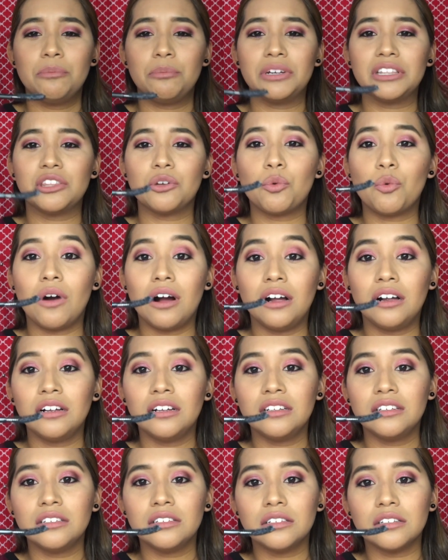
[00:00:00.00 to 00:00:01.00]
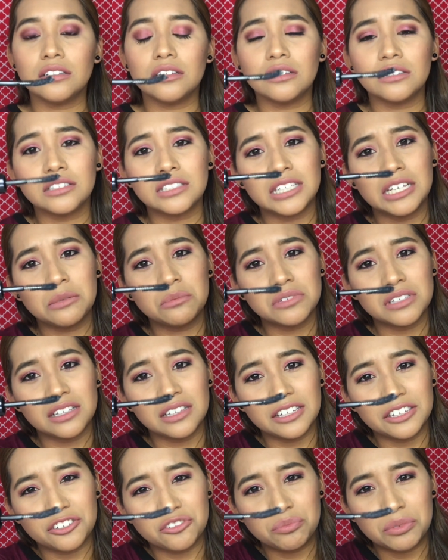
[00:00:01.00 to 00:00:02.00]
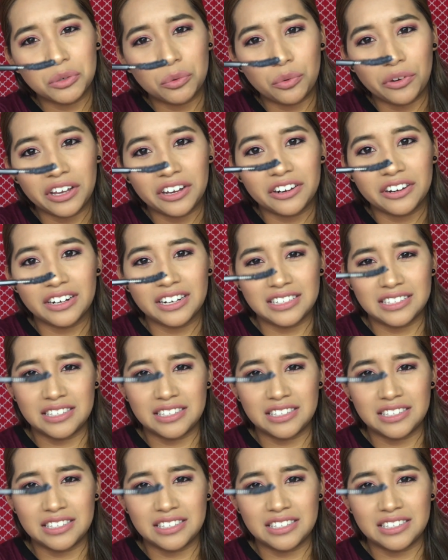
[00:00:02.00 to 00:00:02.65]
But the wand seems a little bit weird.